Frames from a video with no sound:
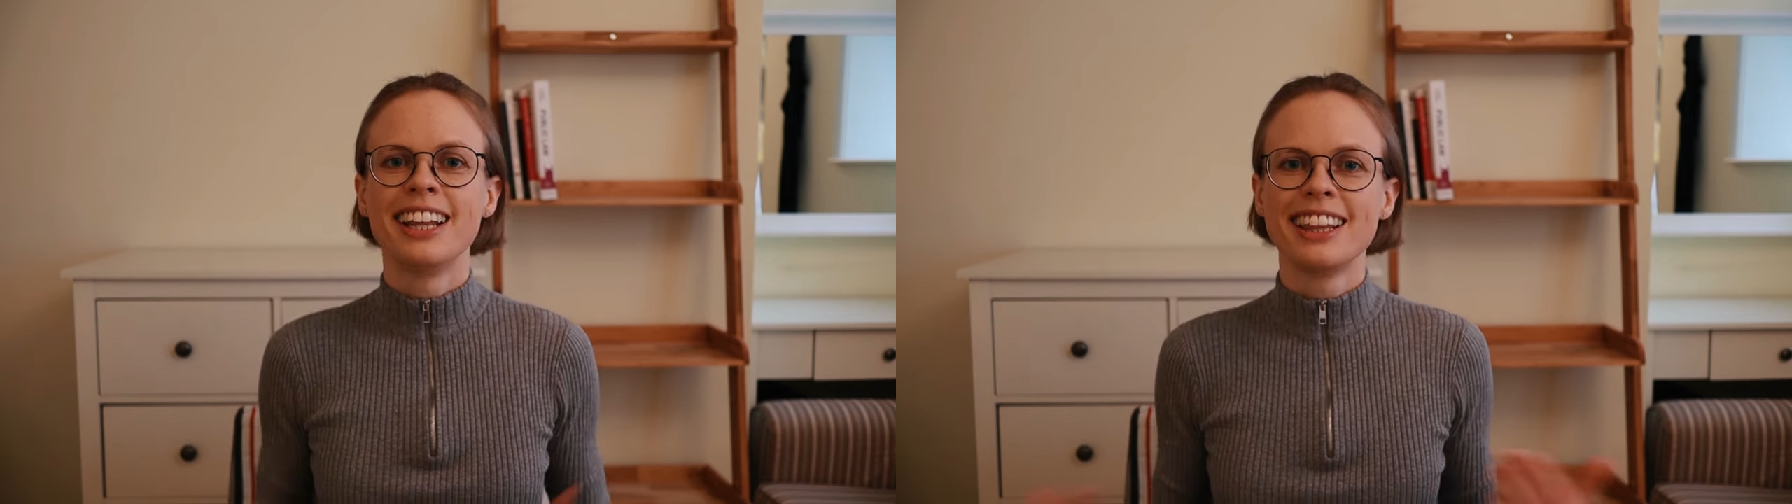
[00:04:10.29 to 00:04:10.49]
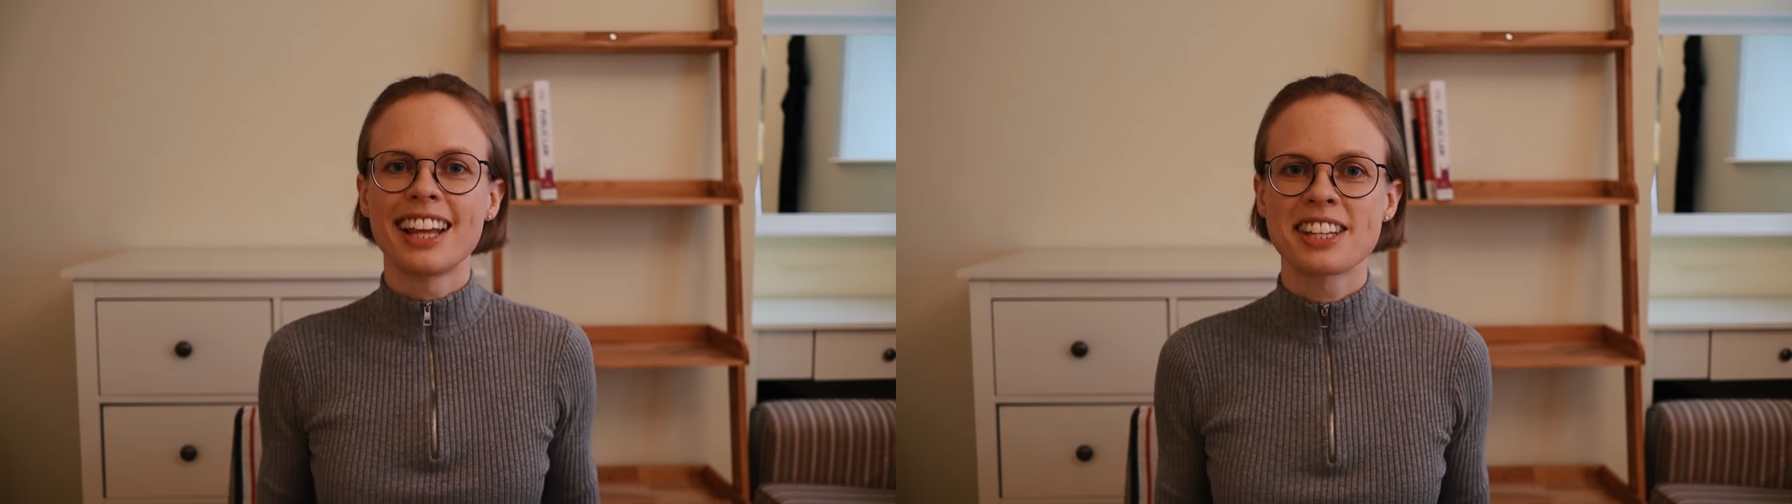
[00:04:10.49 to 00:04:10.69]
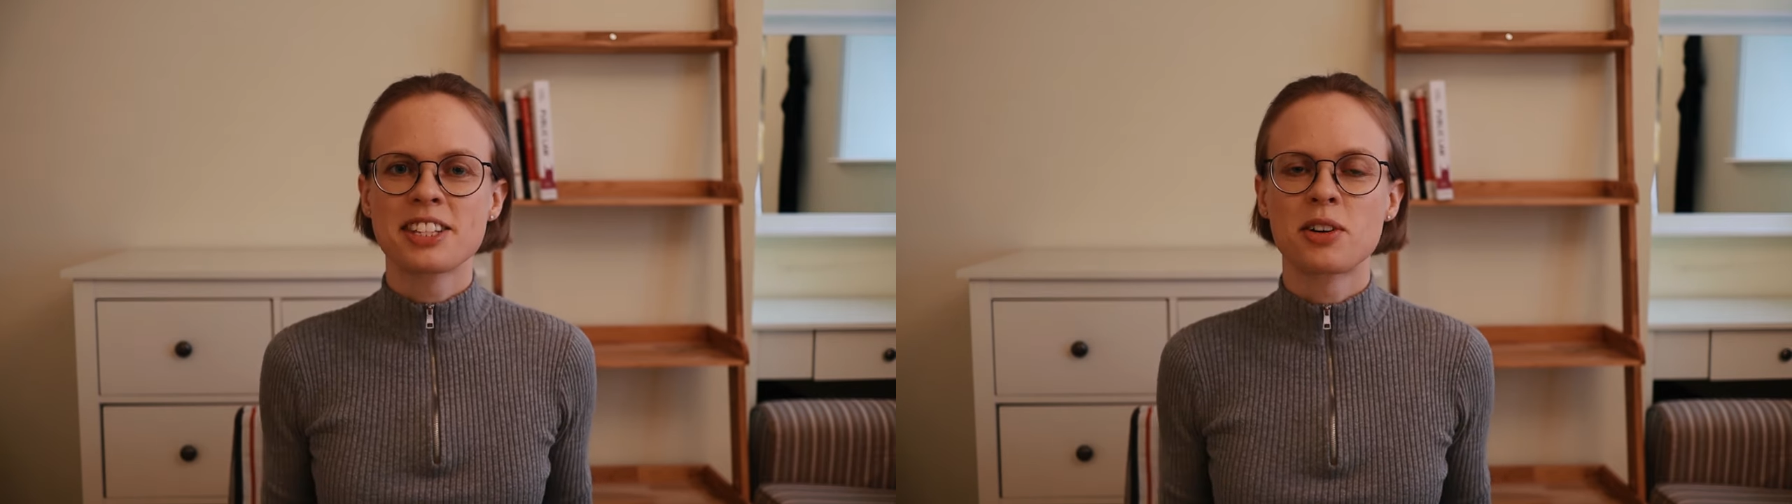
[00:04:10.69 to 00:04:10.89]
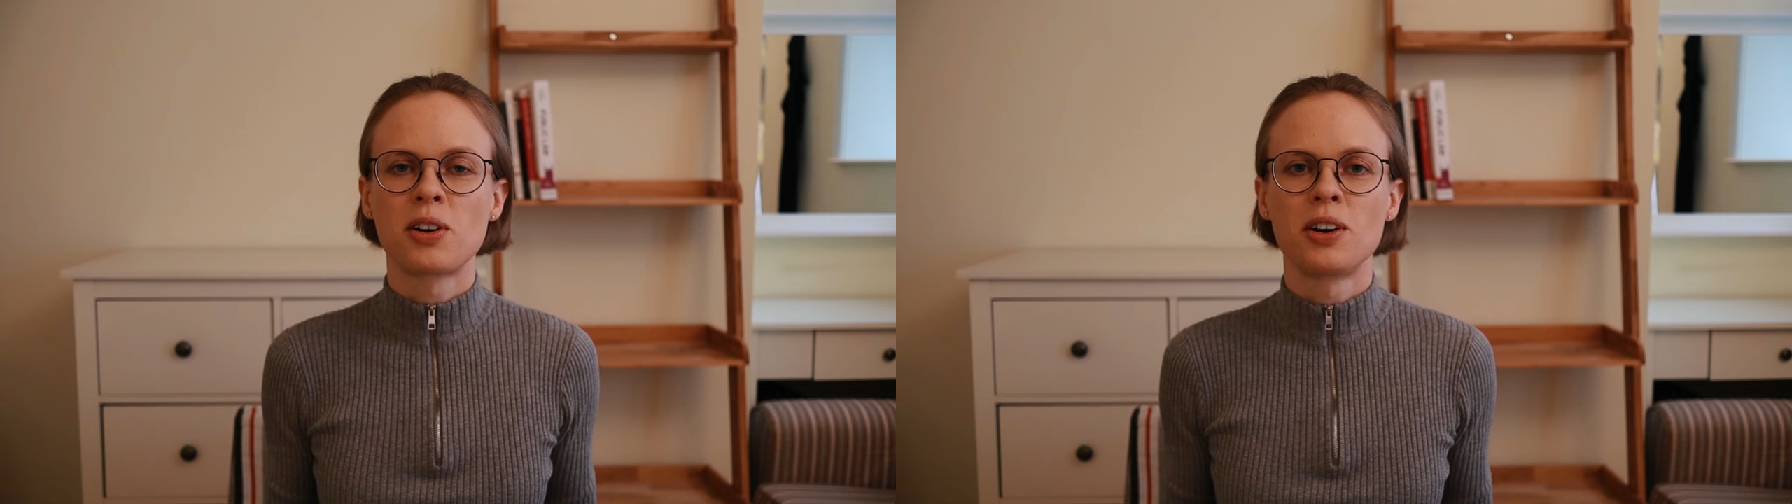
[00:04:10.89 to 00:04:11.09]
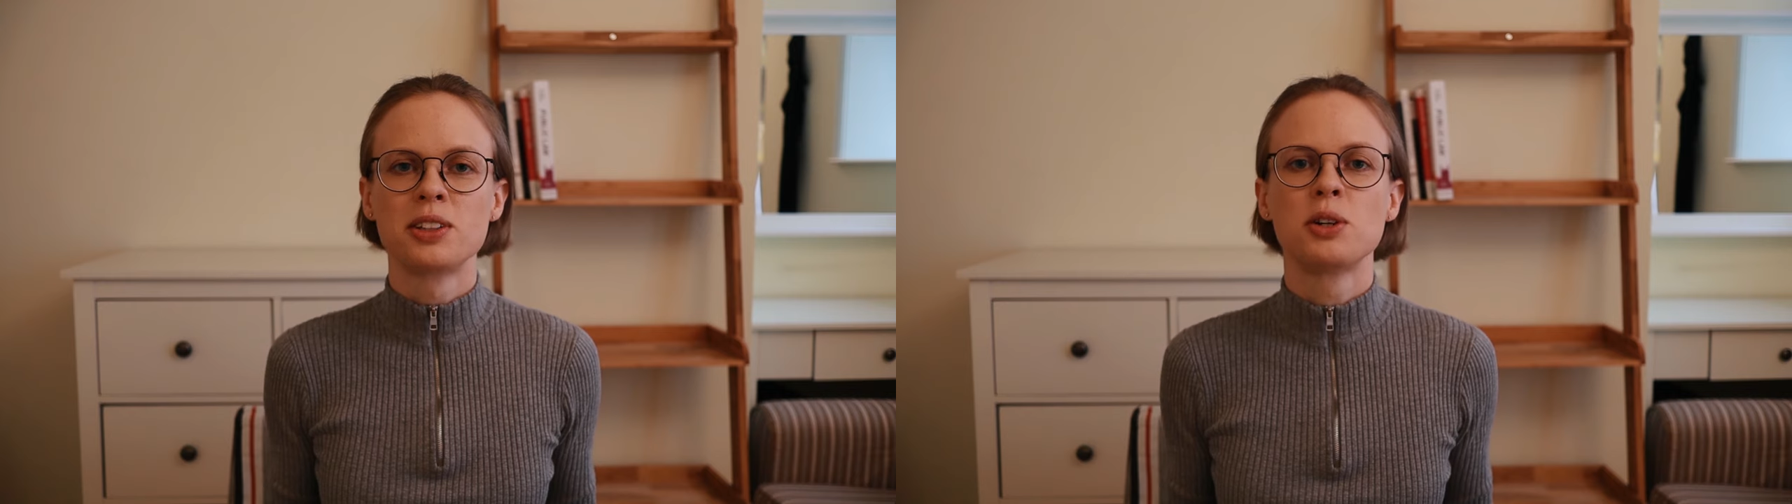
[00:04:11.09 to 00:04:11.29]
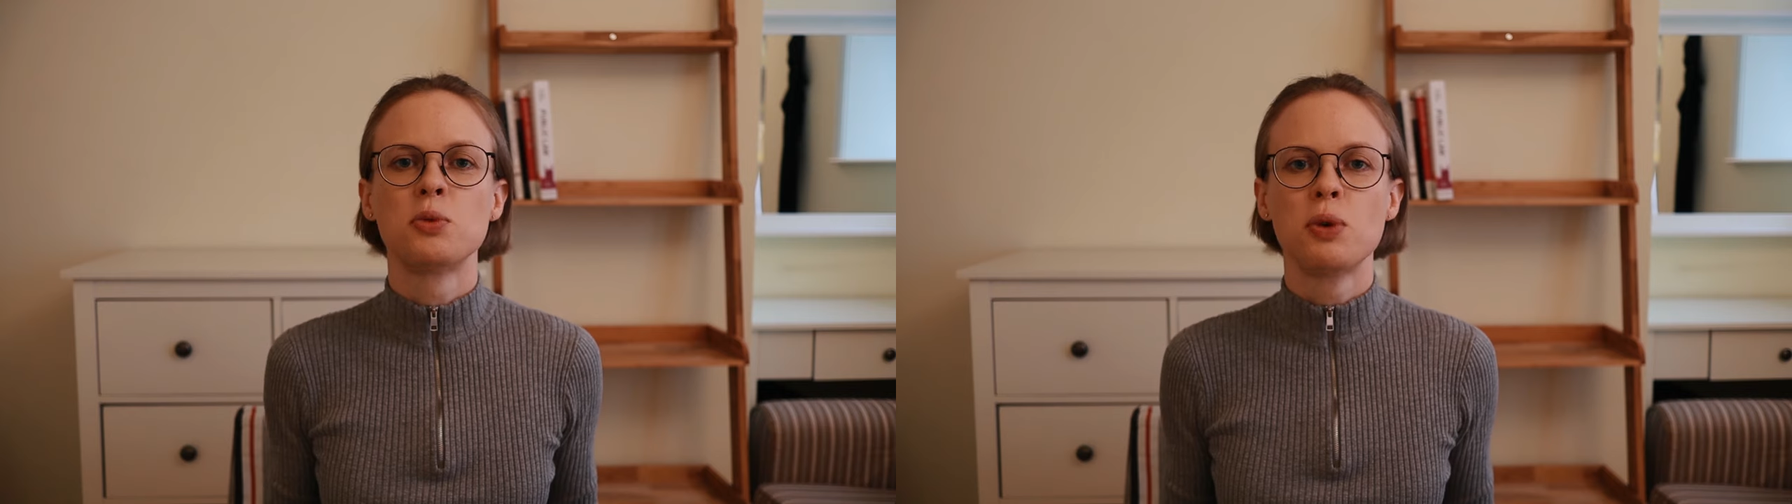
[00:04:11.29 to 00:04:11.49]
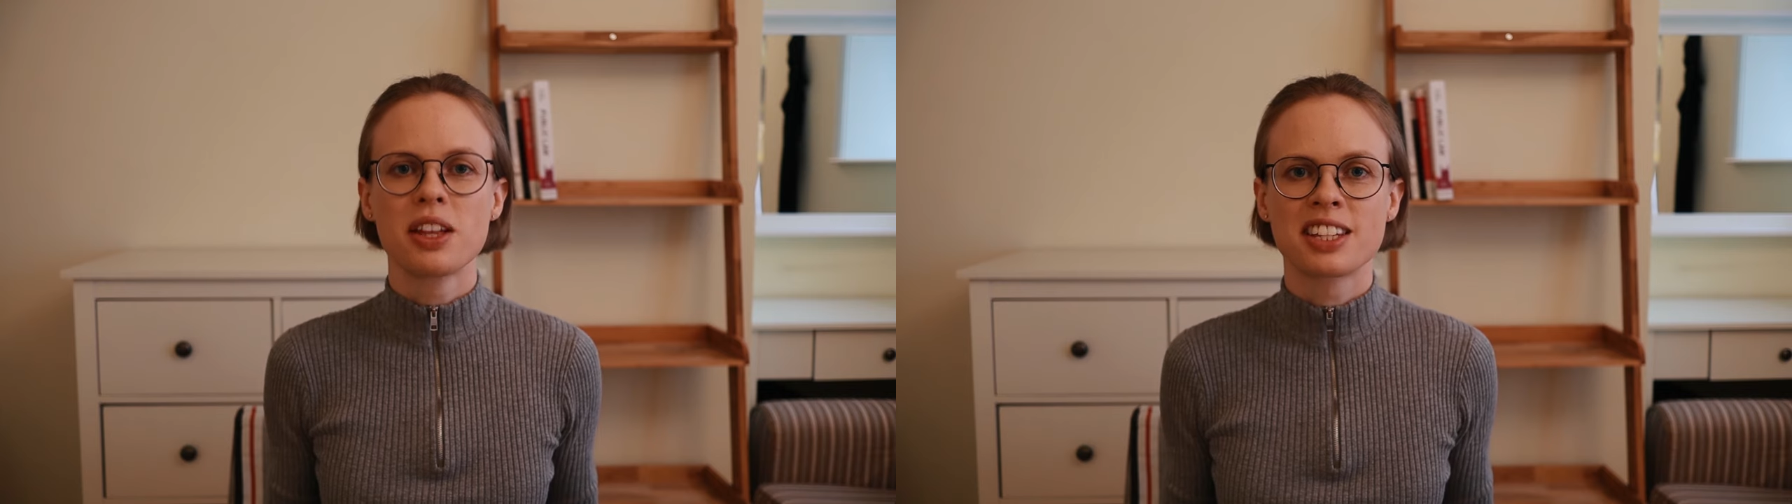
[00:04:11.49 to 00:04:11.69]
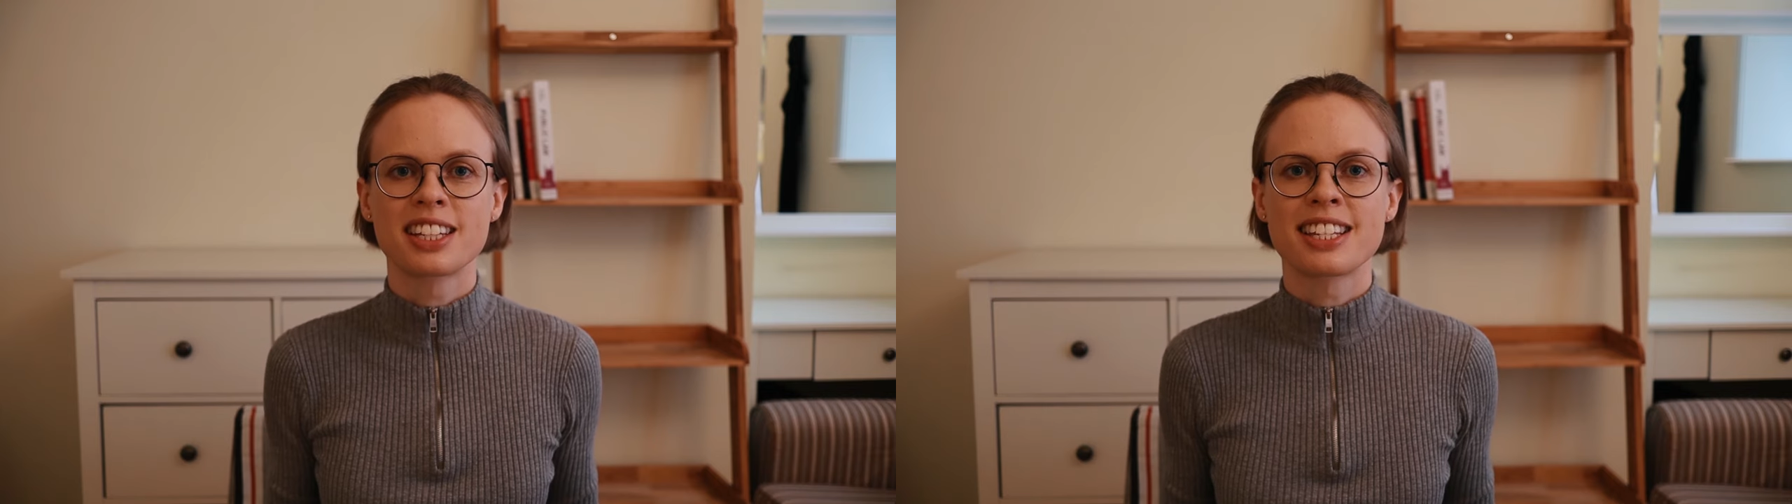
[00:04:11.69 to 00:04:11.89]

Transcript: Let's go on with